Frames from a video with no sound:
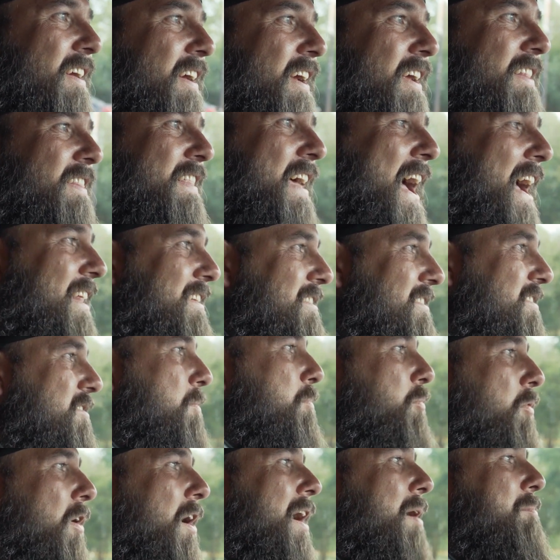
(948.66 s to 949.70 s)
and that's the
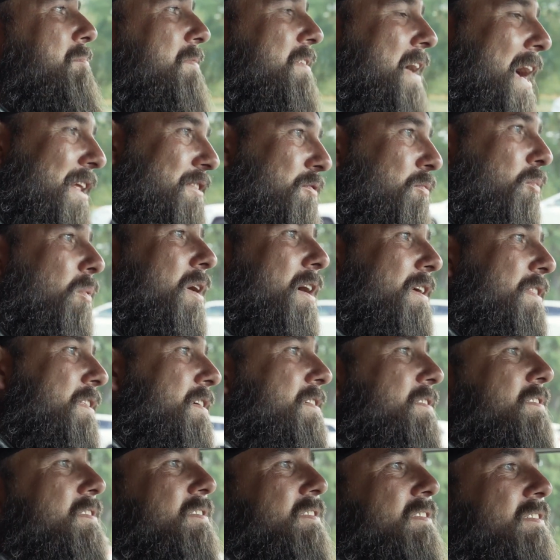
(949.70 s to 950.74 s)
problem. That's why
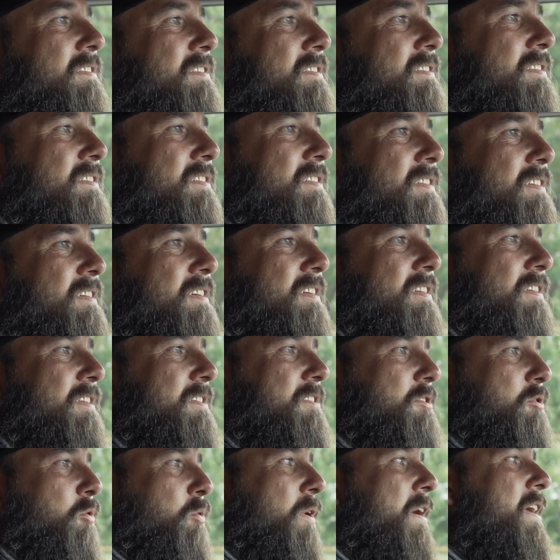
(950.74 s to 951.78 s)
this
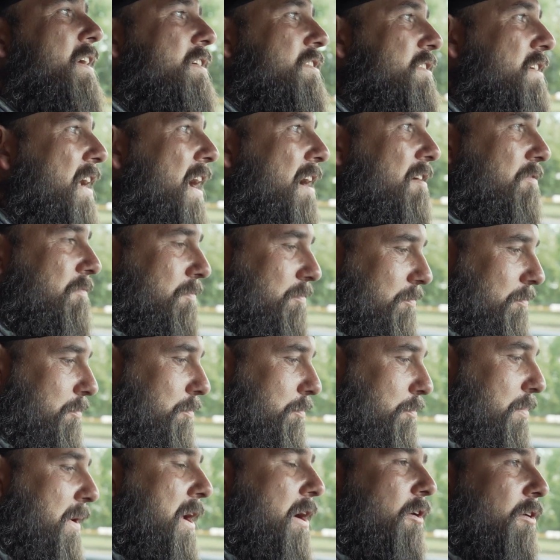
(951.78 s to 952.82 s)
crankshaft
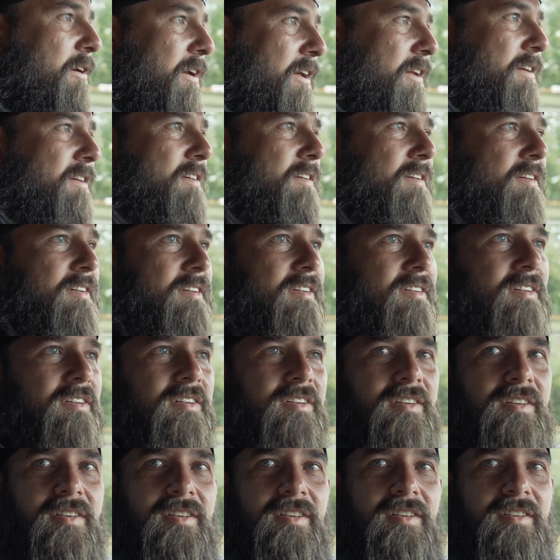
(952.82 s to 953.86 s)
bearing
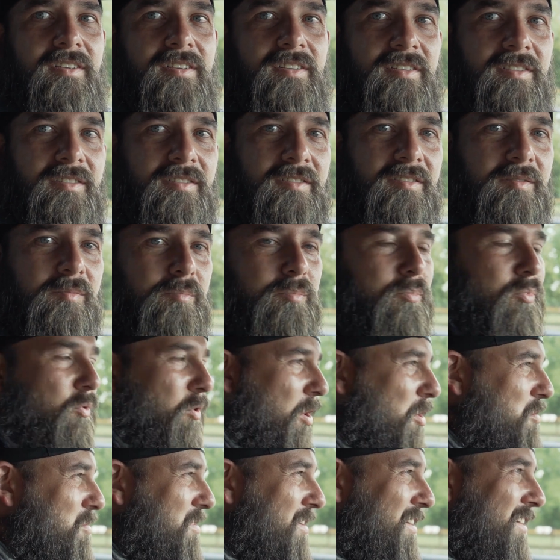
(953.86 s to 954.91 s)

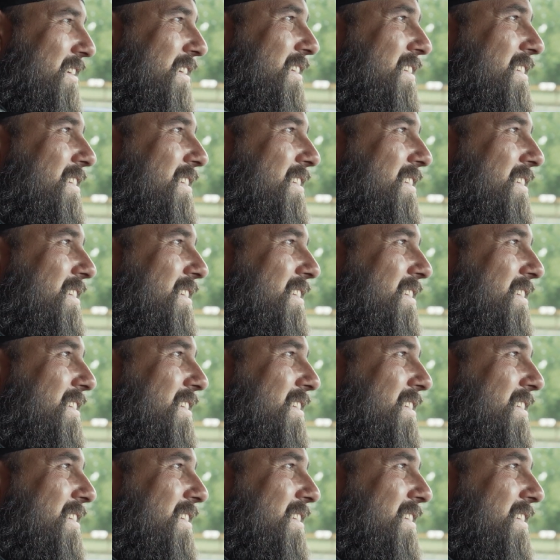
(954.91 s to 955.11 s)
broke.